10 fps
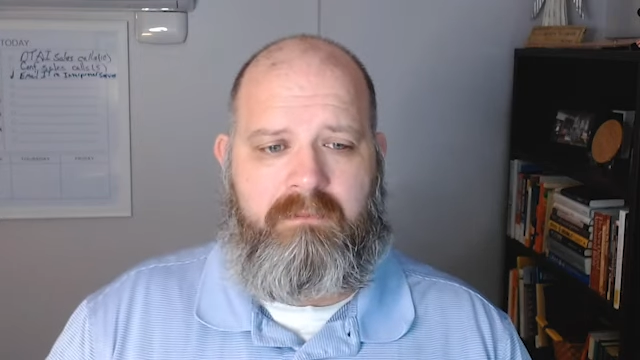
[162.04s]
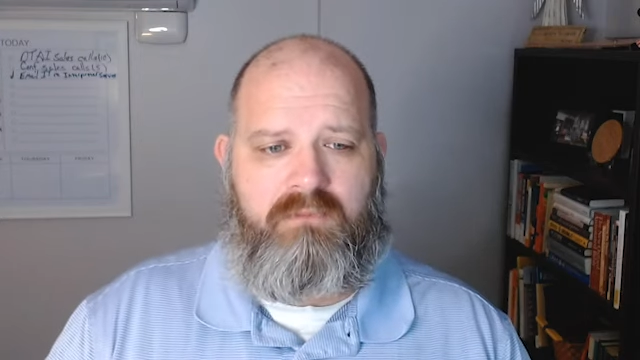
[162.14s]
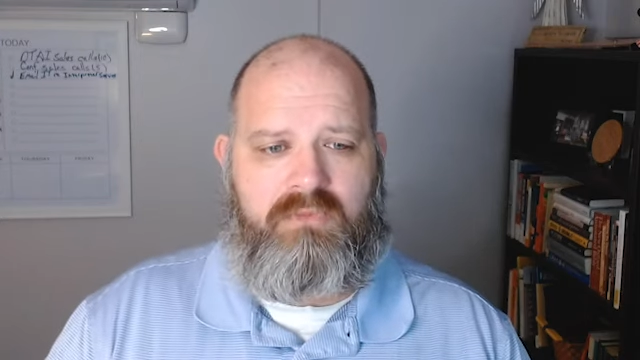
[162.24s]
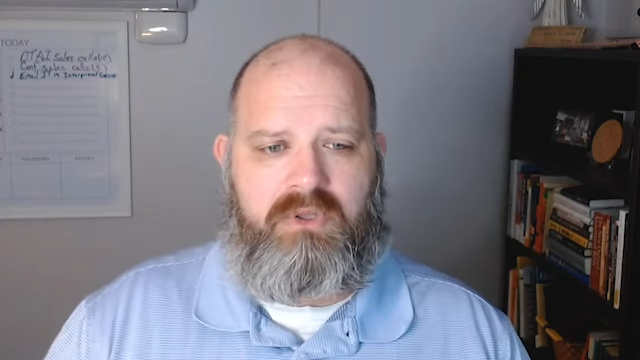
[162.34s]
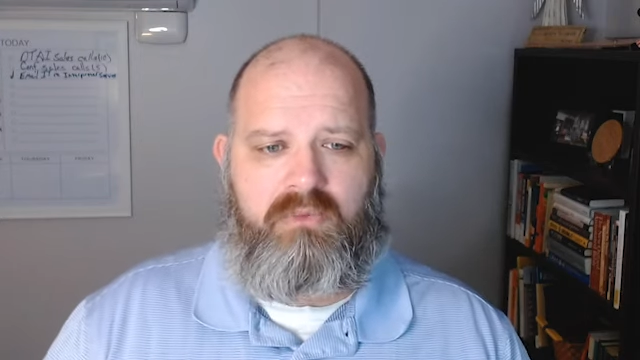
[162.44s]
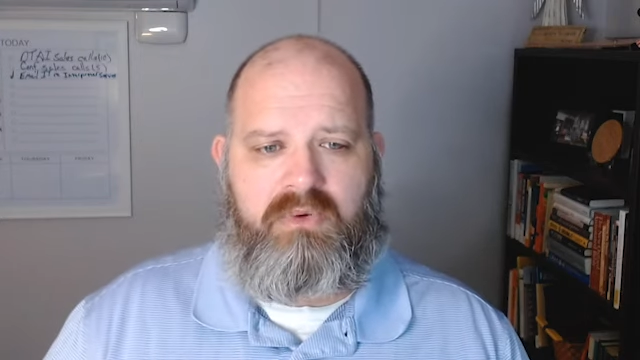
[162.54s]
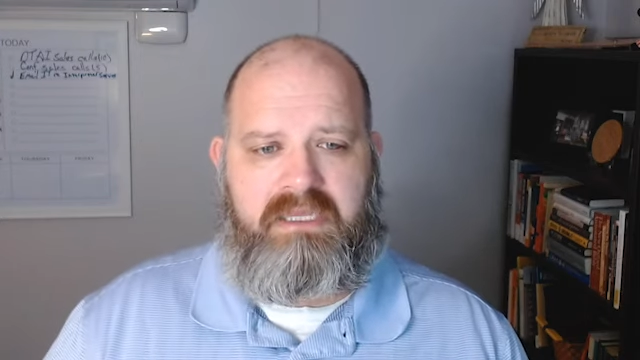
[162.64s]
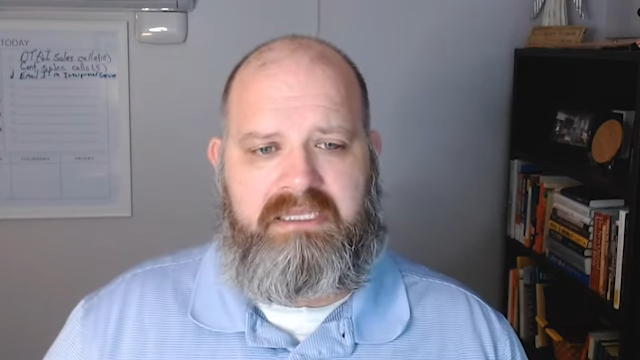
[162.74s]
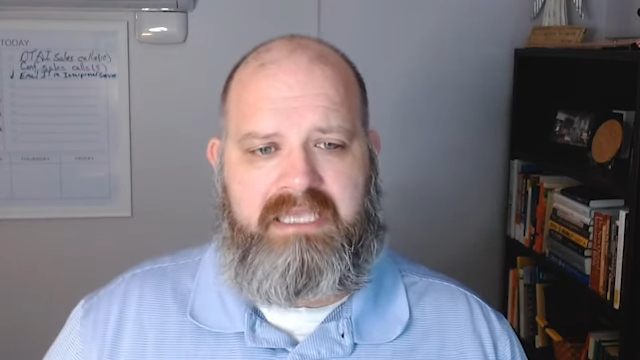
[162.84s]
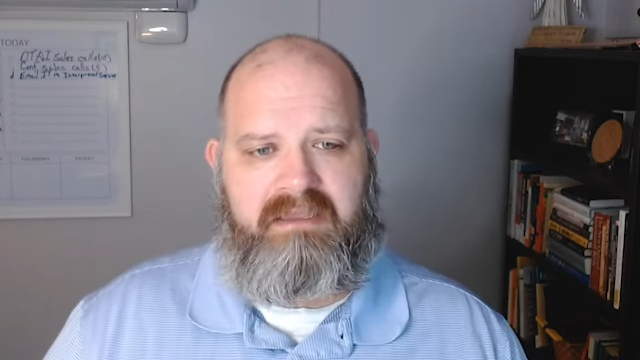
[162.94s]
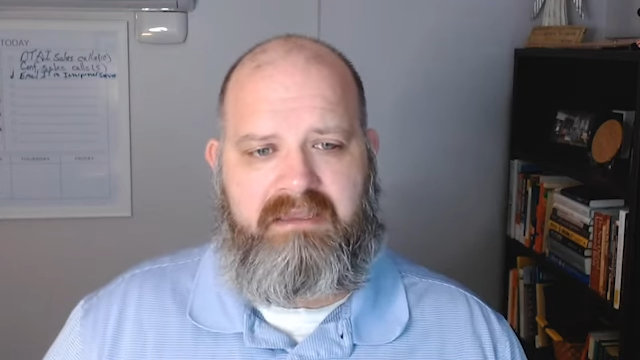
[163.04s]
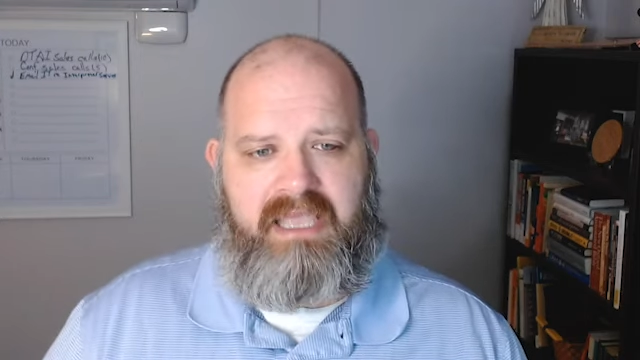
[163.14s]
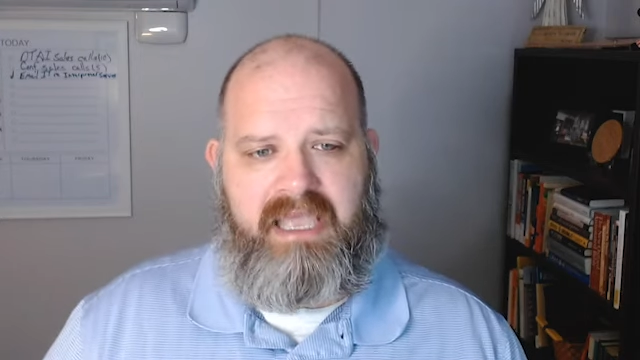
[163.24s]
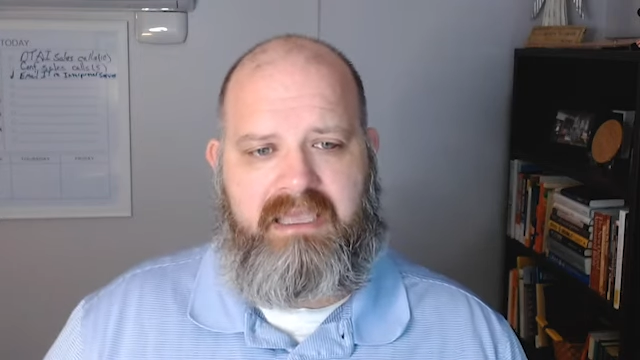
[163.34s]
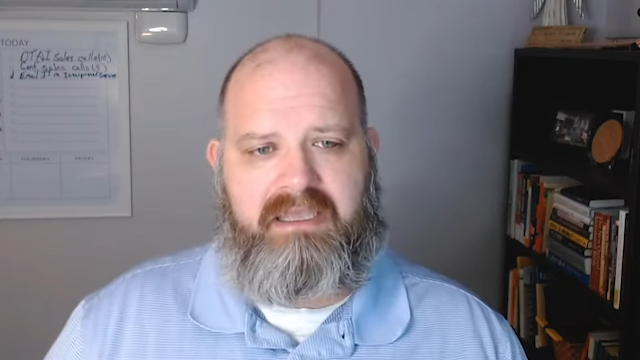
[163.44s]
really
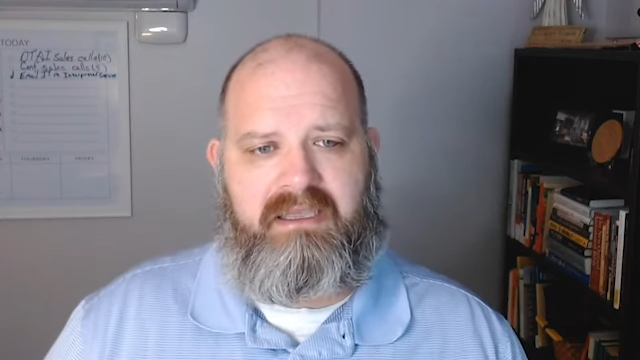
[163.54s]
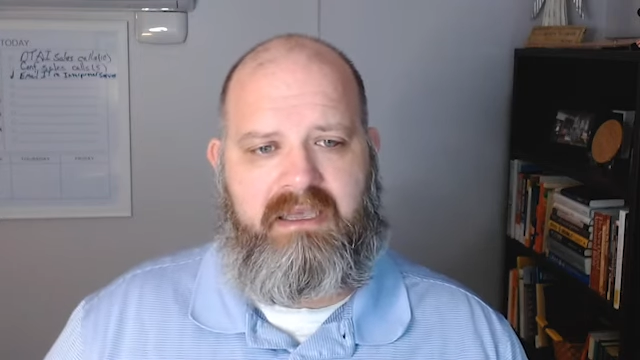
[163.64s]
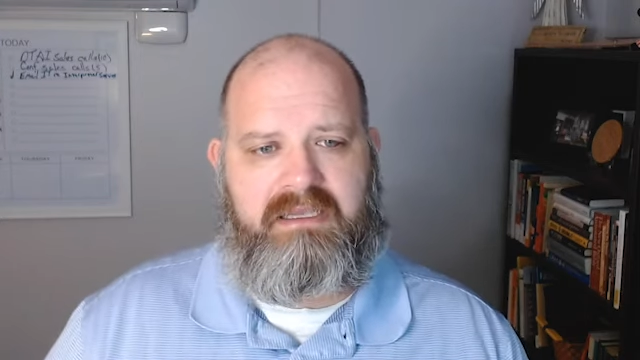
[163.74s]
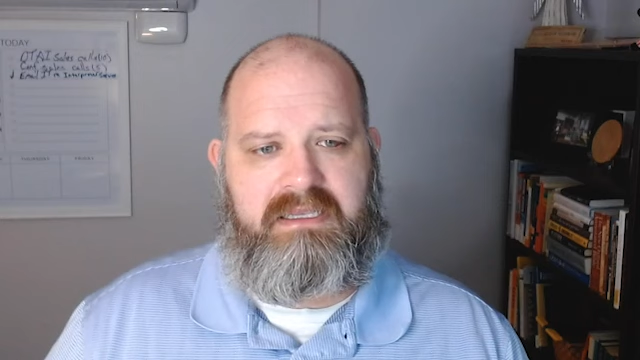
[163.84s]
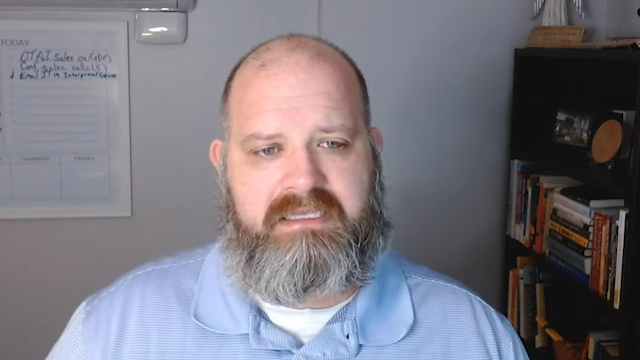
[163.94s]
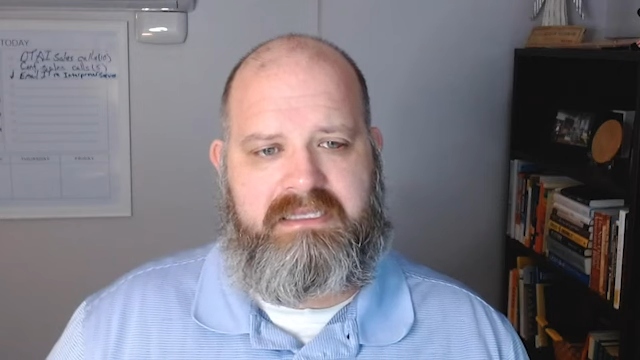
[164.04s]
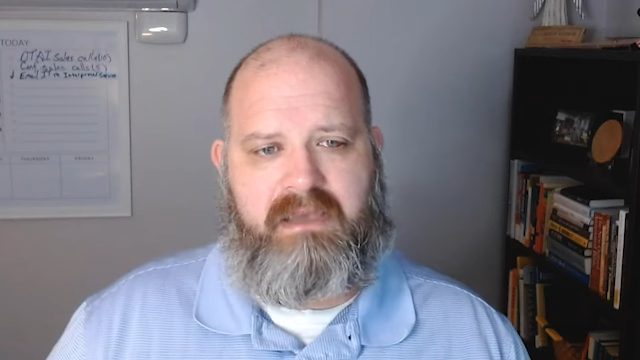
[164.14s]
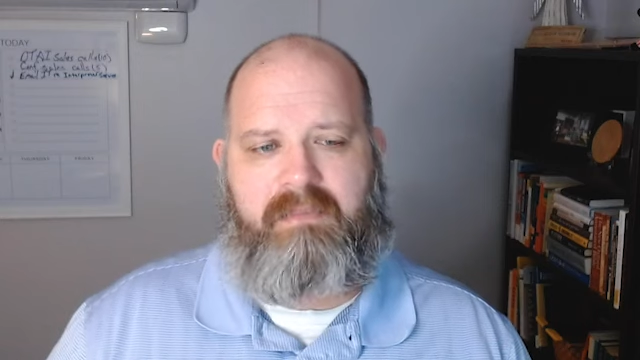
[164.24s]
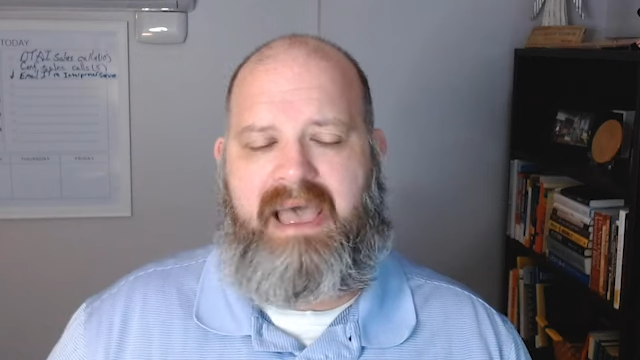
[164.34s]
taking a step